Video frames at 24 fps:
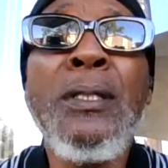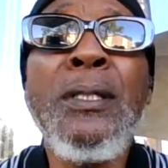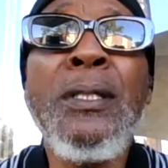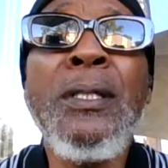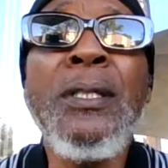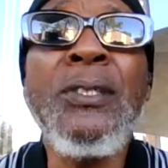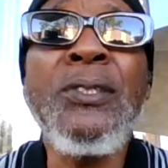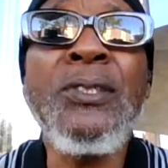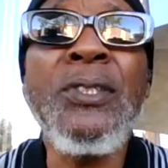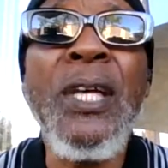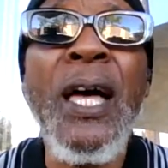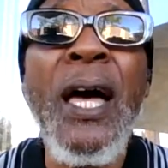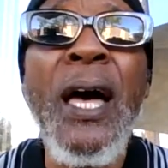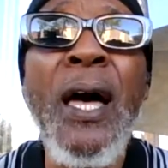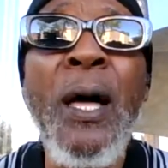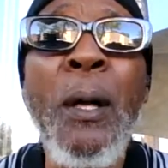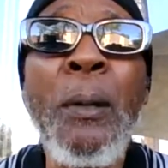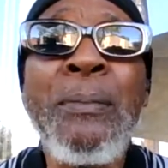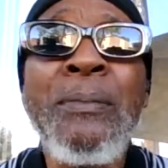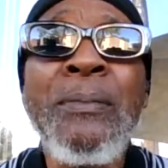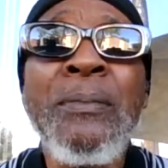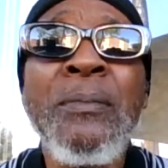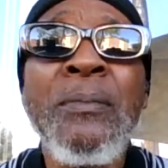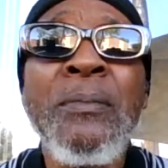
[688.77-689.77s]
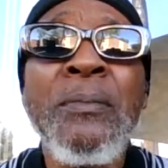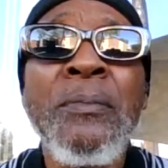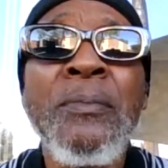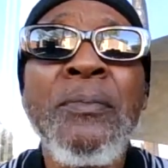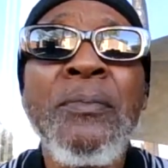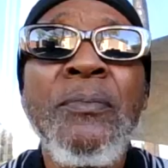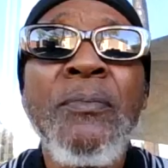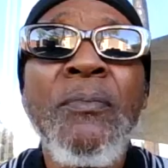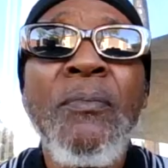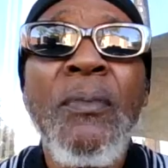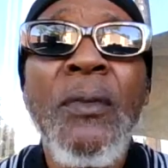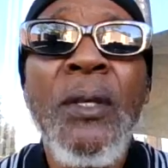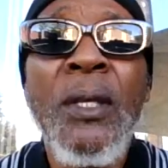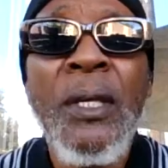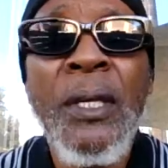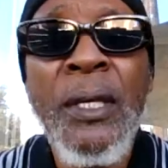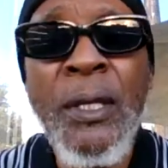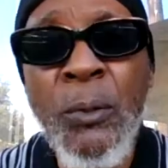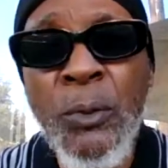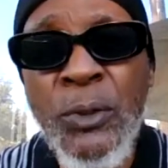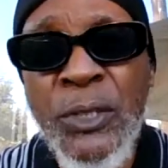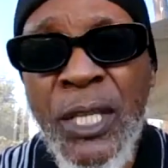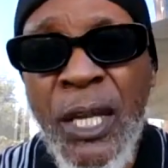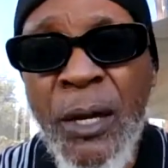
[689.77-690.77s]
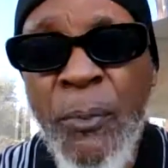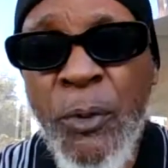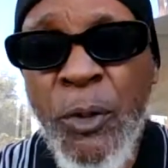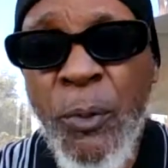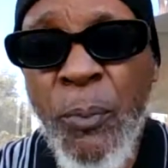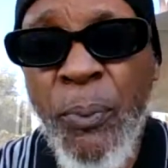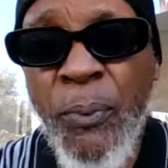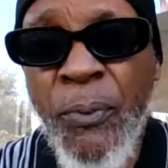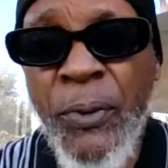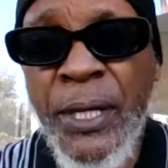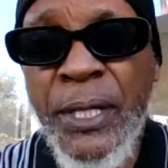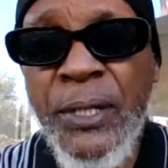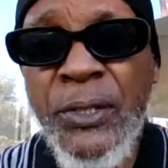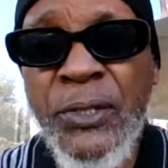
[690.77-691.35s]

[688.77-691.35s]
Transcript: is that he was able to bring